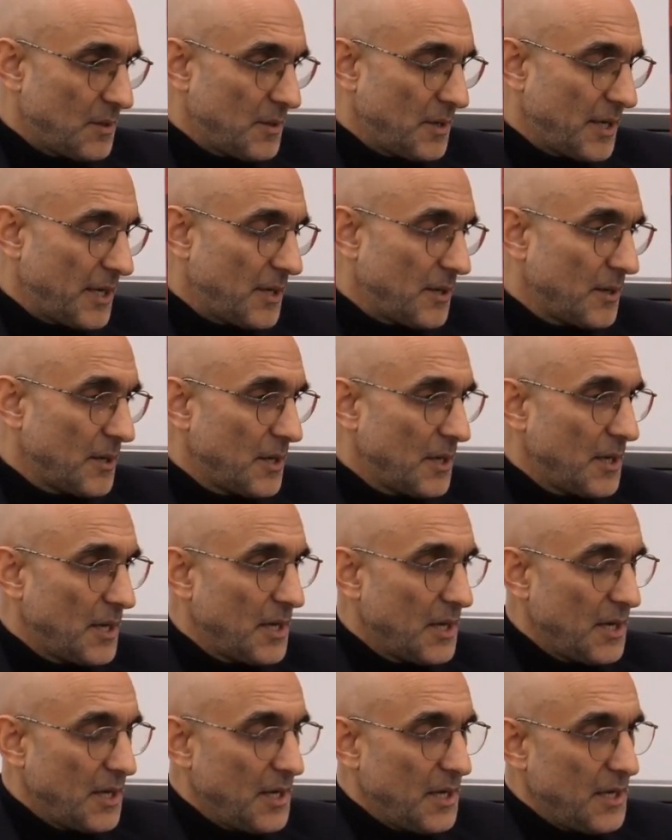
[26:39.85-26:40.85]
Yeah,
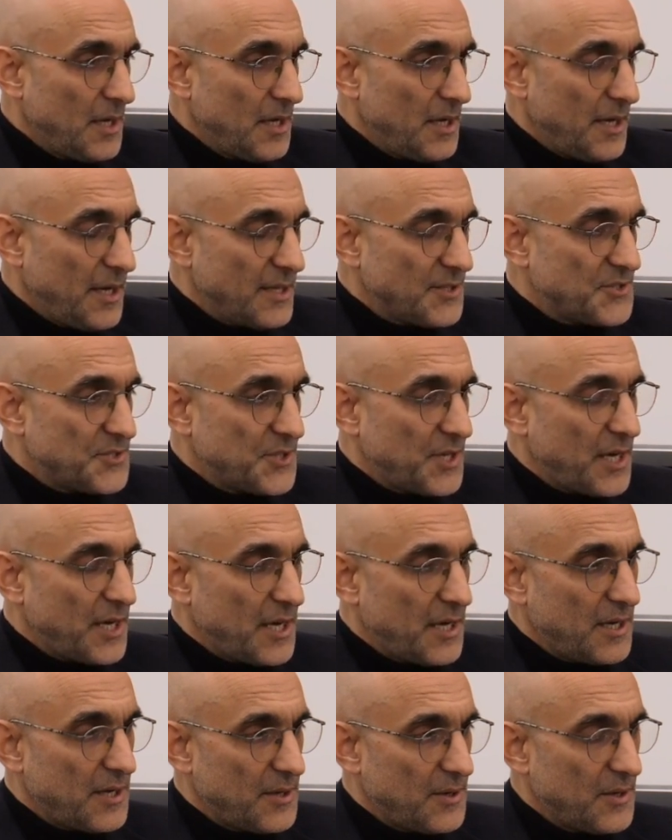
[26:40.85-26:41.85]
it's
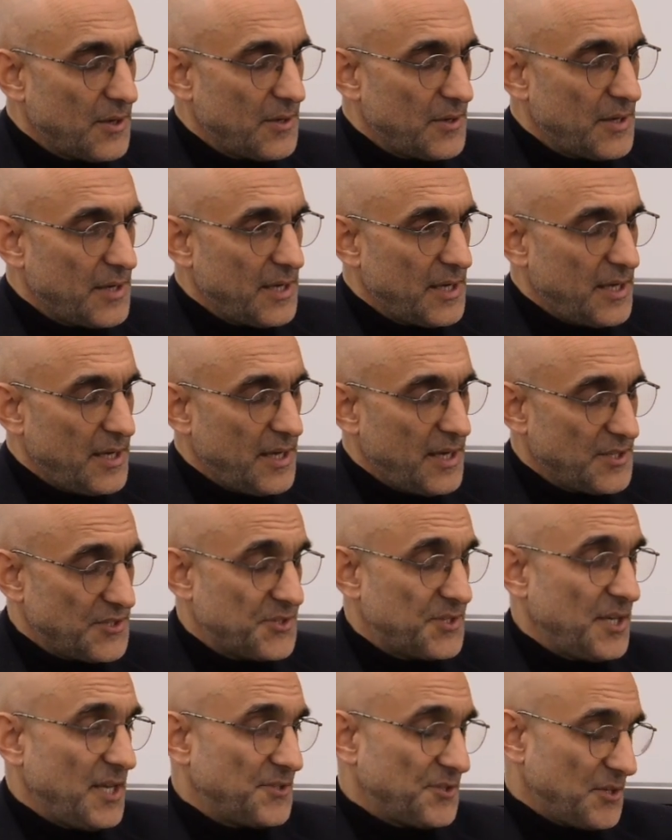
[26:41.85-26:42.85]
a
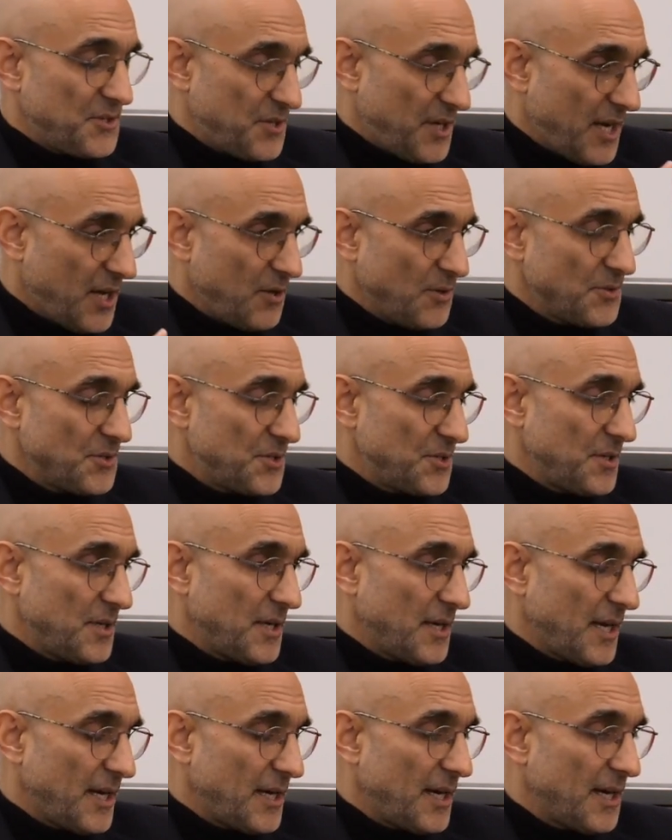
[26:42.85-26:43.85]
challenge.
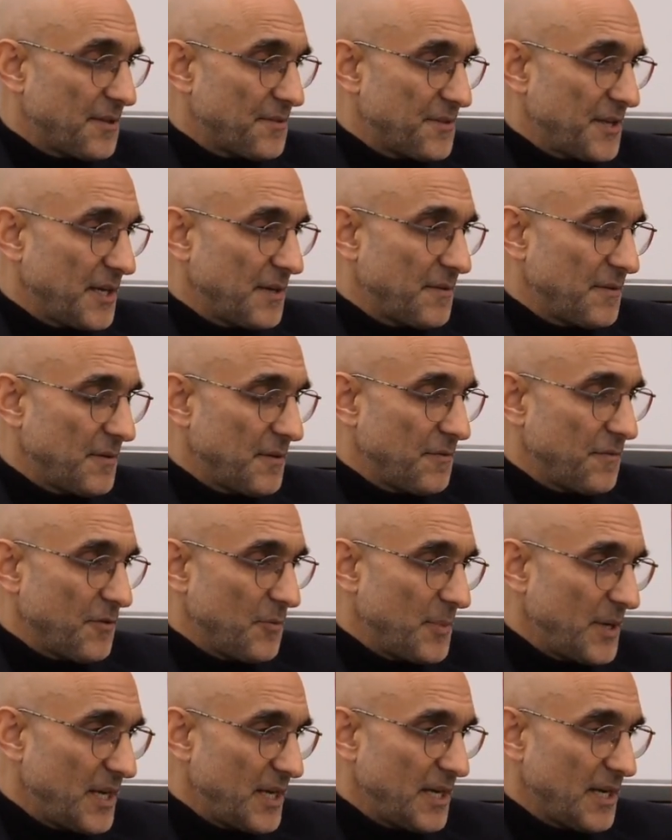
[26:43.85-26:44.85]
I think for
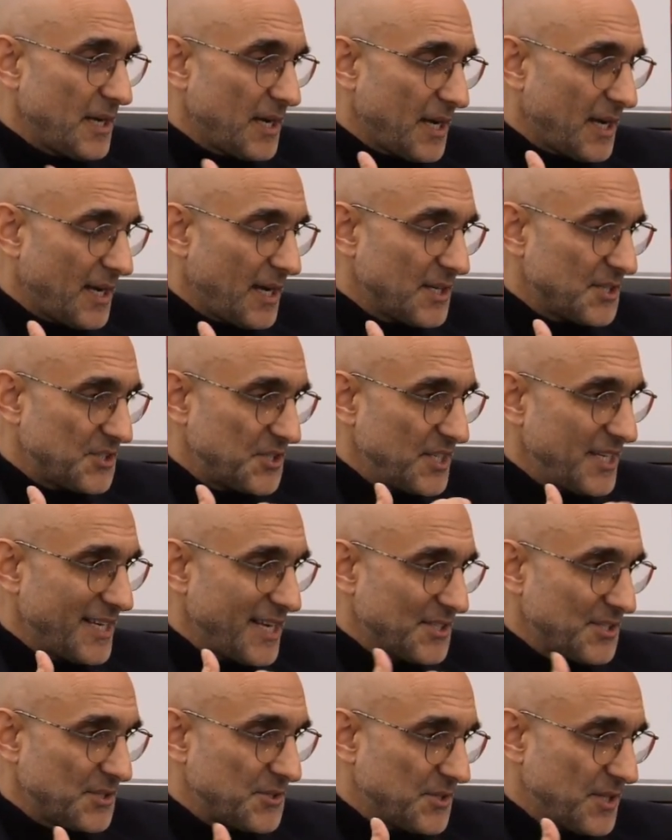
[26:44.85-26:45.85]
me, I see it
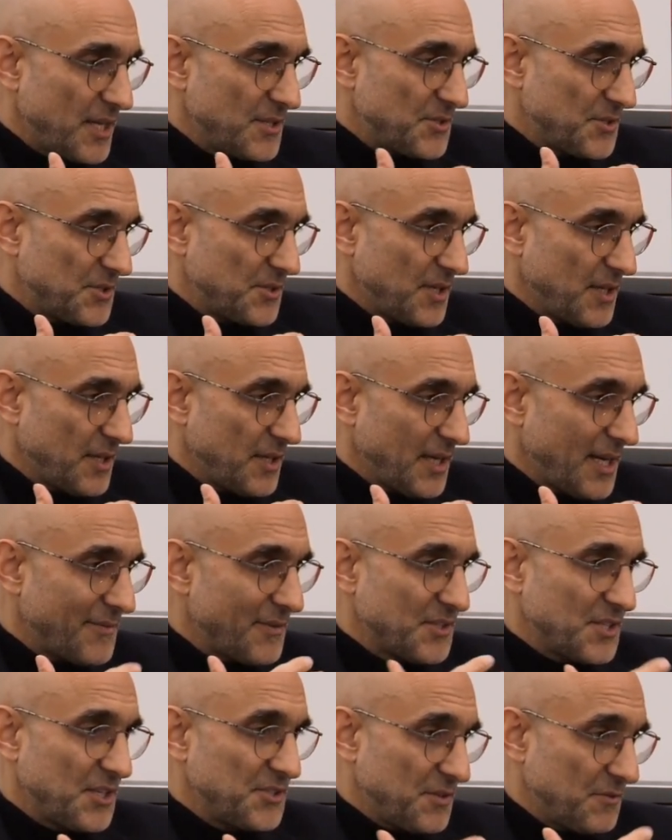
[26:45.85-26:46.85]
as a sense out of
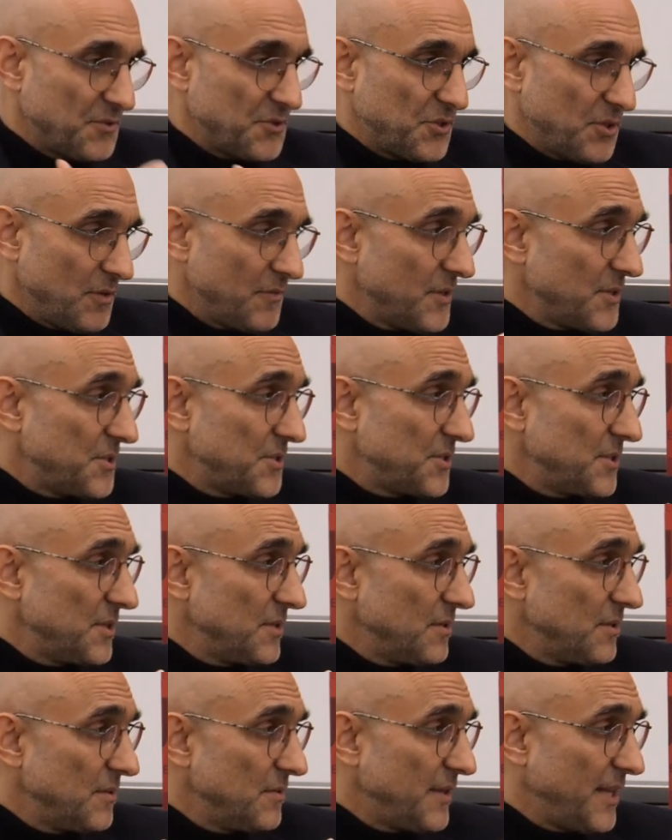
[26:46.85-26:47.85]
a sense of service
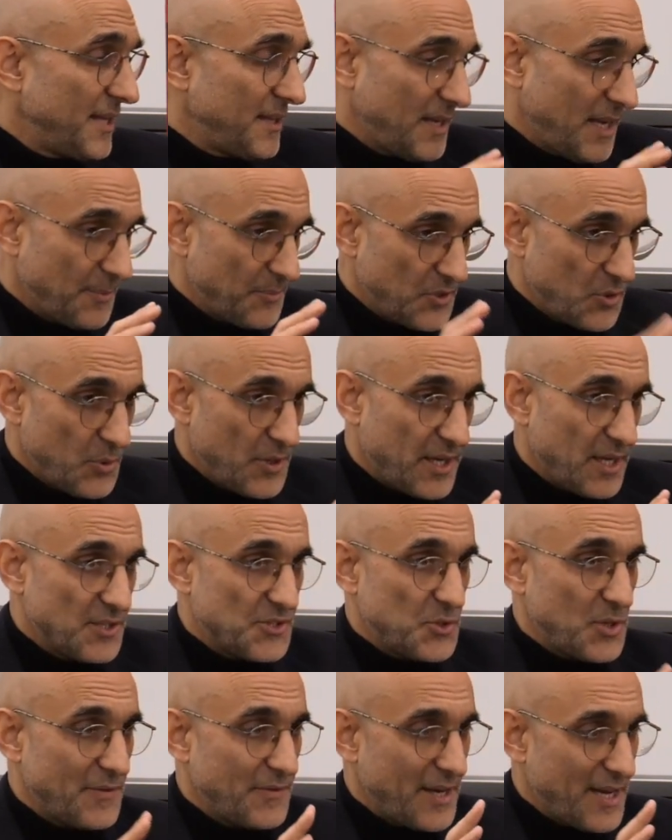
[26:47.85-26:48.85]
that I'm doing it.
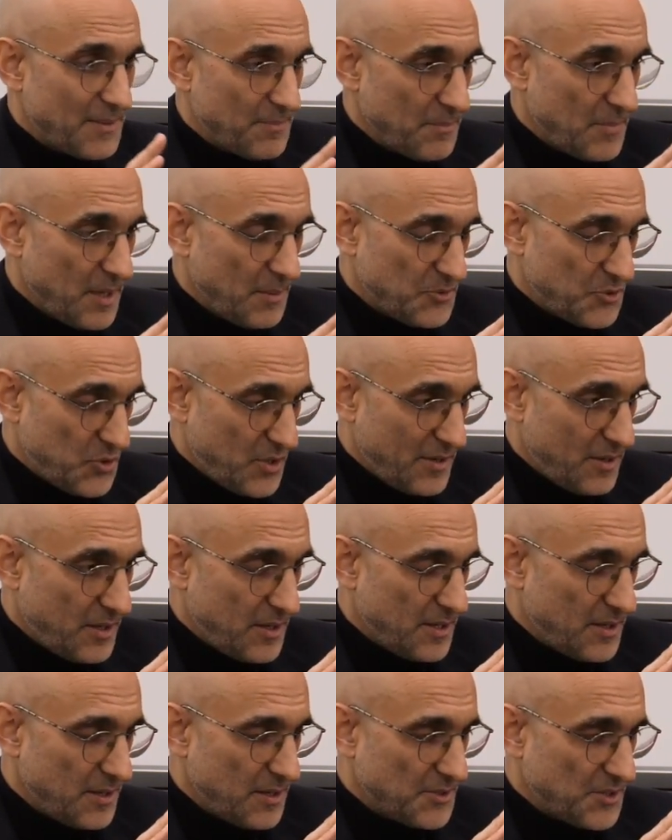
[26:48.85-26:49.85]
So I've got a
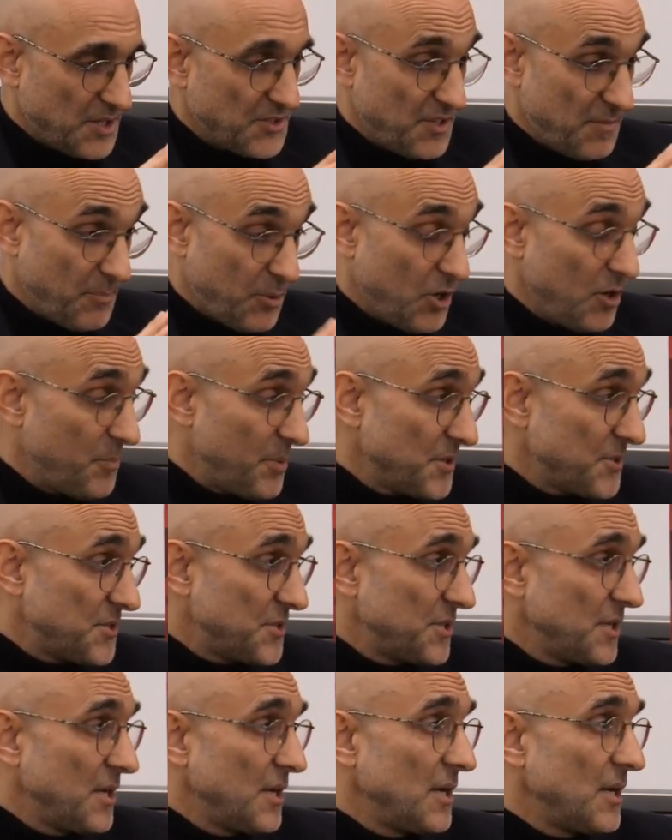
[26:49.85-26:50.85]
sense of
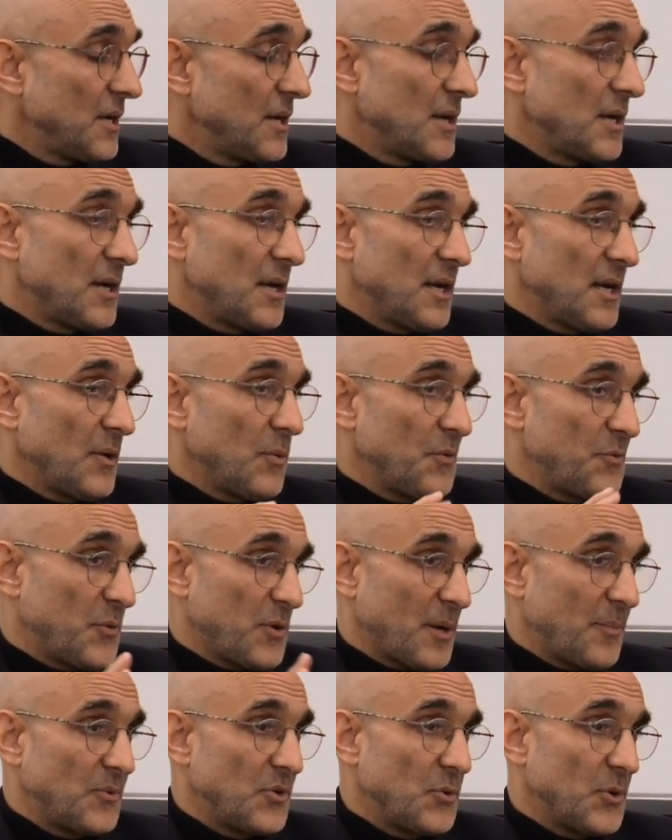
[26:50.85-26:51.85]
purpose with
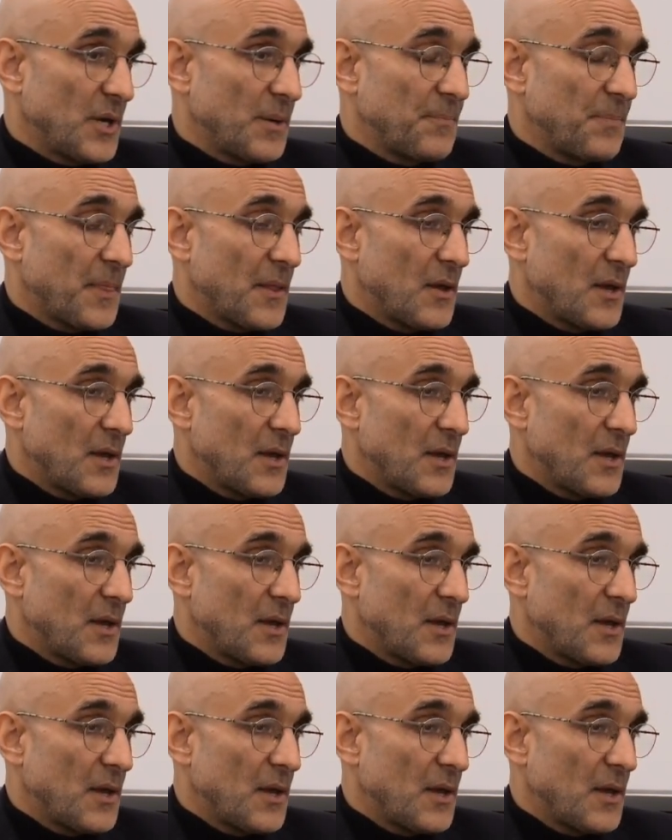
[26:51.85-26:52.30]
what I'm doing.